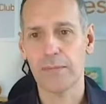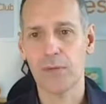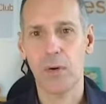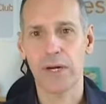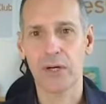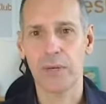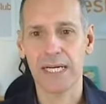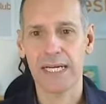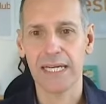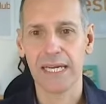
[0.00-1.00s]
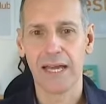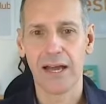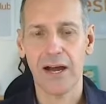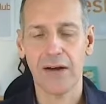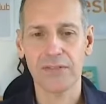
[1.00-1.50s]
quite quickly
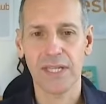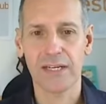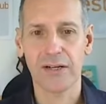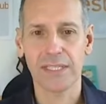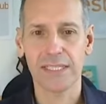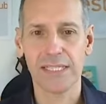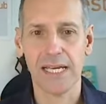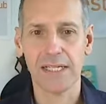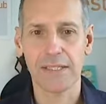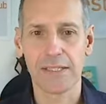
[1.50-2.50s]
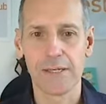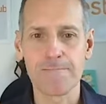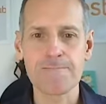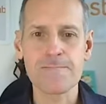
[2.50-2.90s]
after that 90 seconds.